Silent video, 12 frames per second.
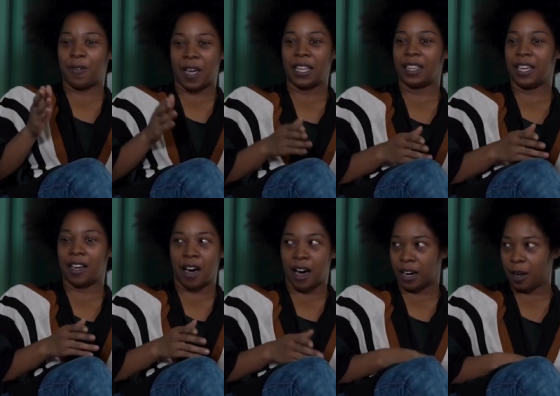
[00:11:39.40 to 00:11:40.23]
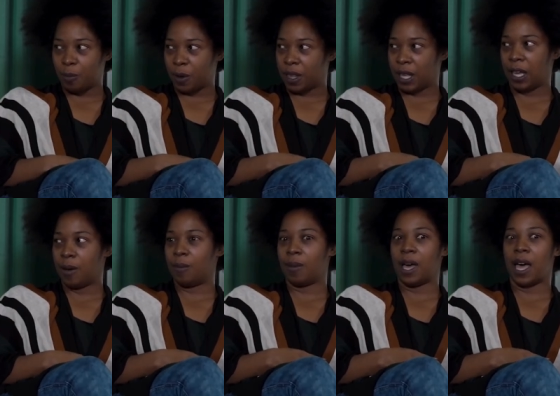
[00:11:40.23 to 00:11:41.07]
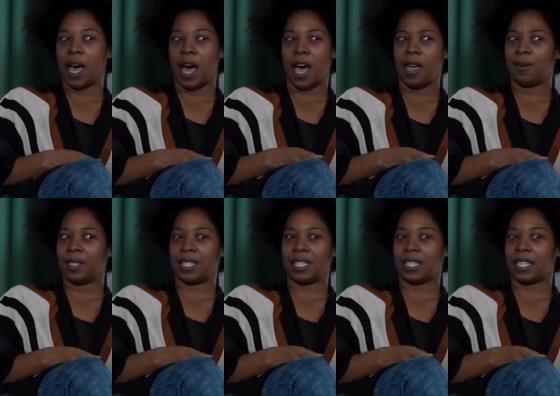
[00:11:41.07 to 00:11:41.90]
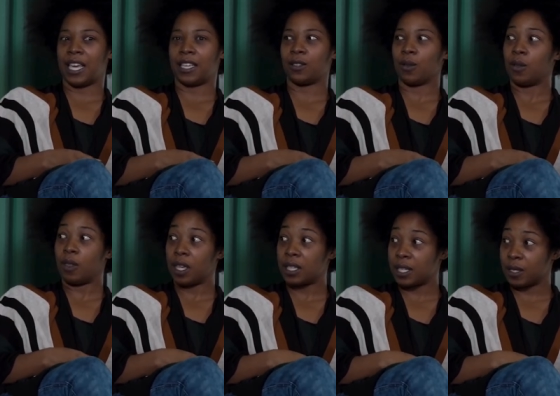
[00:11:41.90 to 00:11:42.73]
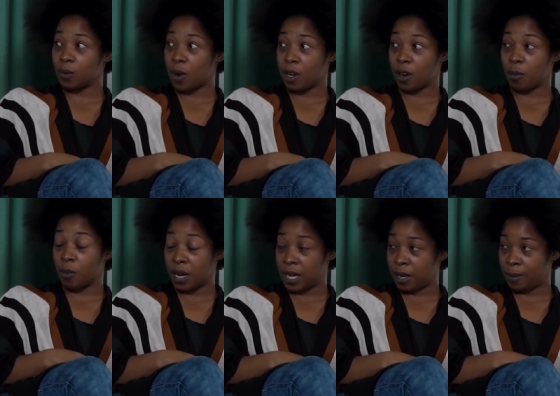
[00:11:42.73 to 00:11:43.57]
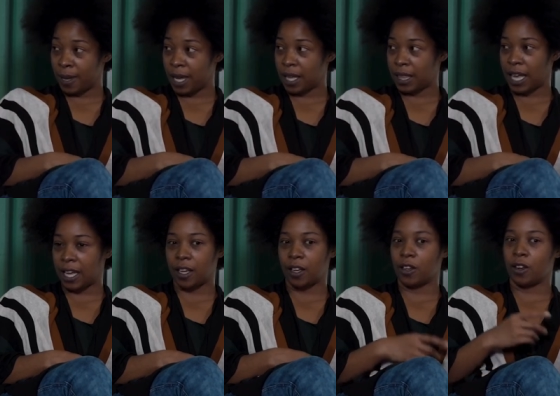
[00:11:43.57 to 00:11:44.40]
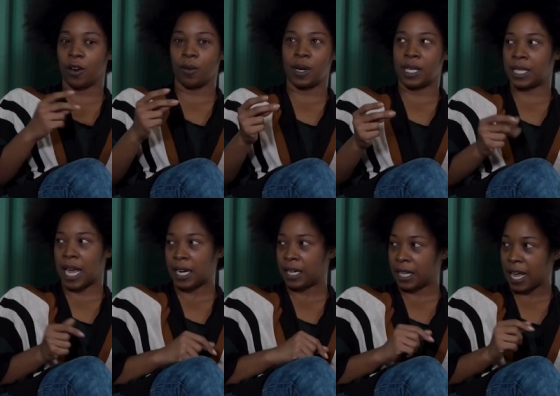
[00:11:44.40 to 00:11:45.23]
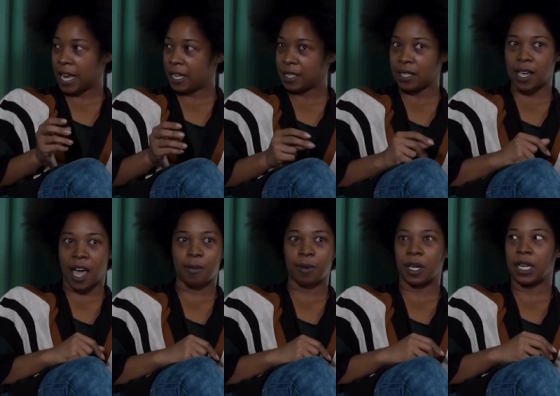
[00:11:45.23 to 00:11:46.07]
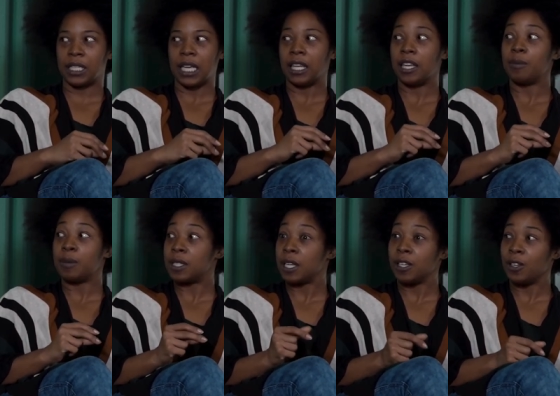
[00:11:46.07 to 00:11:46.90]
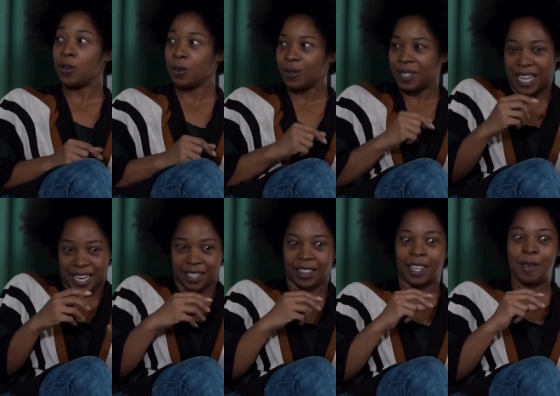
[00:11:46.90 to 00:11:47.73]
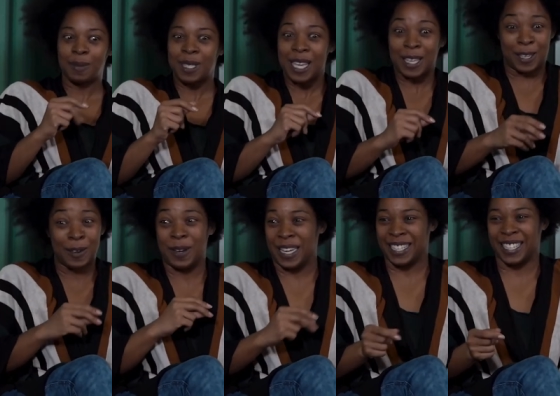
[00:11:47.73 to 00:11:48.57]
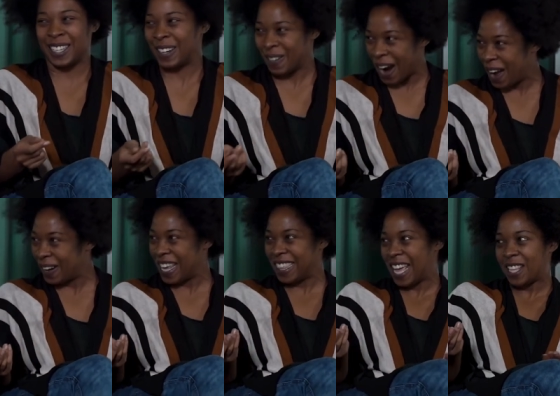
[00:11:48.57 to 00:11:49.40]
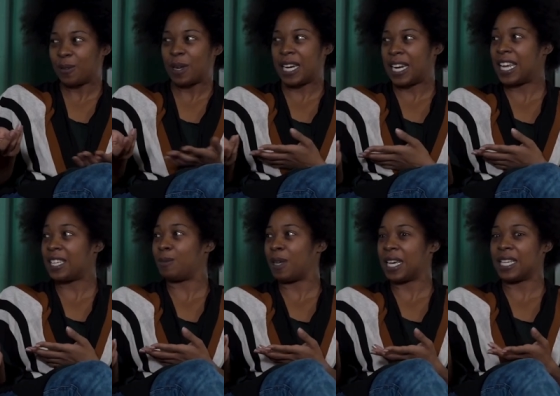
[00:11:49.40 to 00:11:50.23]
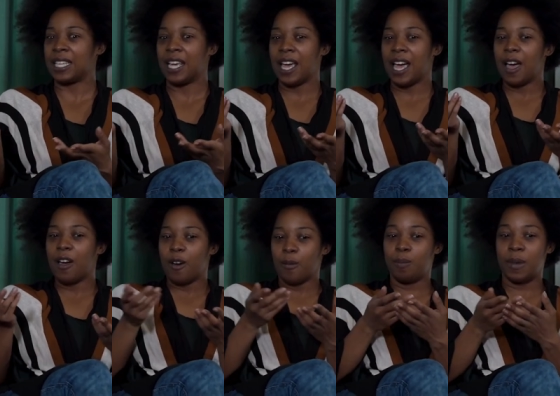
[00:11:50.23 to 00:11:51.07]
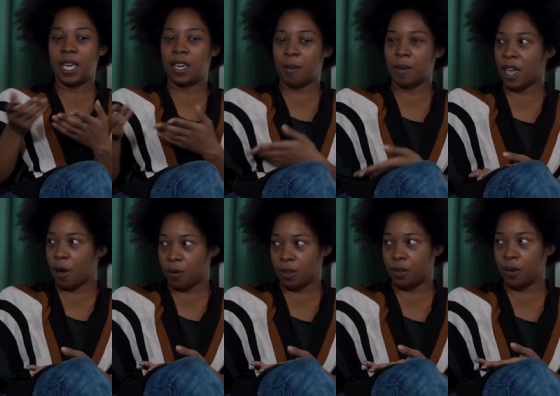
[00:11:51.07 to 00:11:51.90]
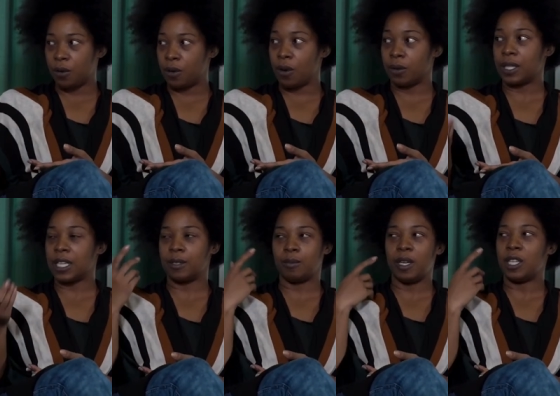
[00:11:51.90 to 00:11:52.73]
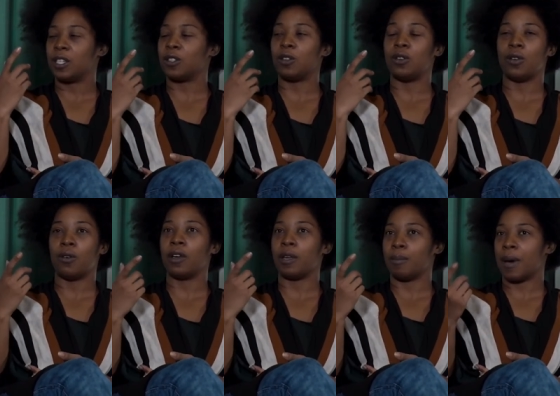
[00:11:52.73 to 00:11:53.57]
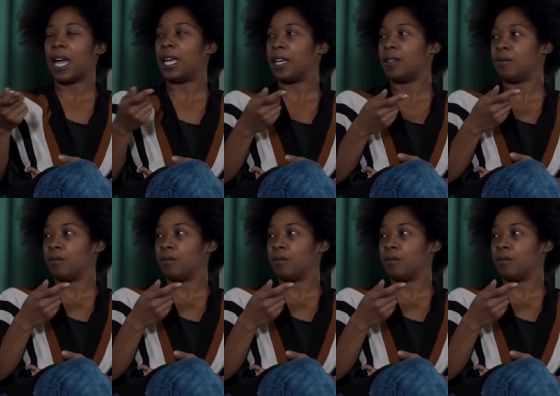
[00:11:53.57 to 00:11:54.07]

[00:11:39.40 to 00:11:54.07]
finally caught up with him, mm-hmm. I was just like, "So this is what you're bringing me? Like yeah. your recited lines? I'm going to yeah. lip sync you, like lip sync you into the ground." And yes. that's what it is because me coming out with no notes is me just knowing my